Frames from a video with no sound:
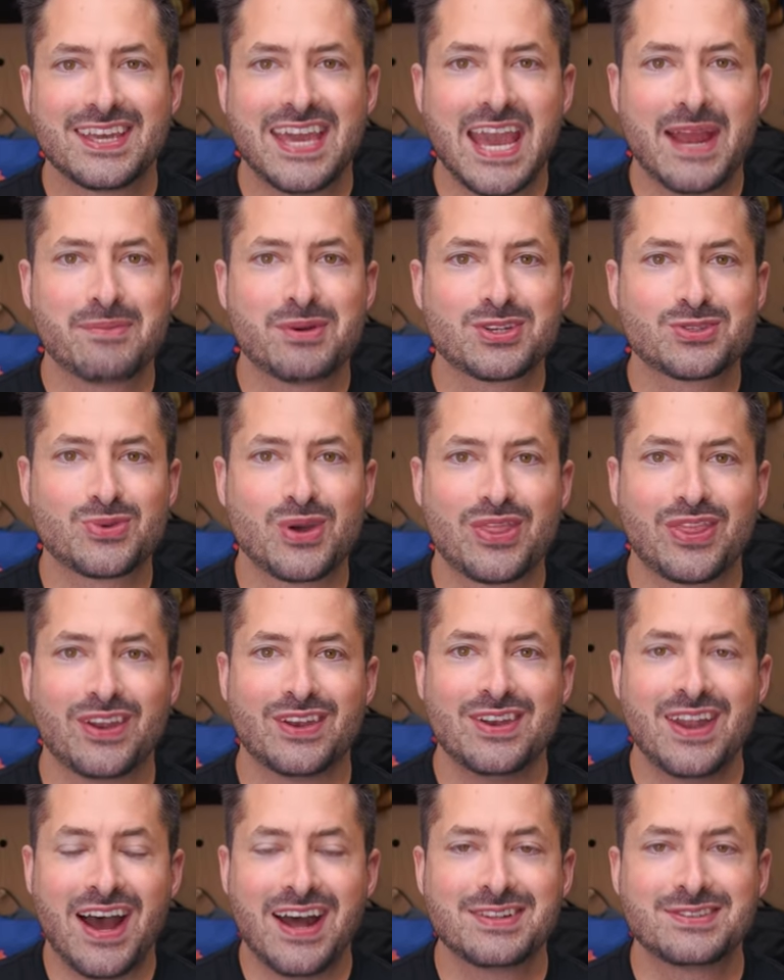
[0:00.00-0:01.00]
Cameras with
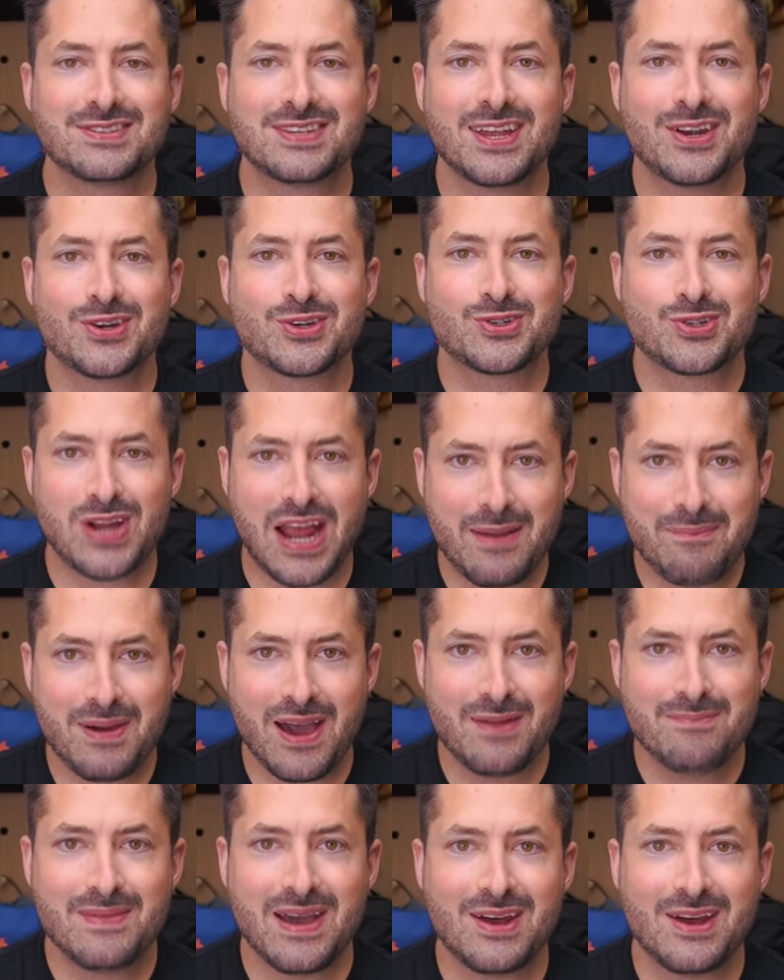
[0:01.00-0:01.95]
non-centered tripod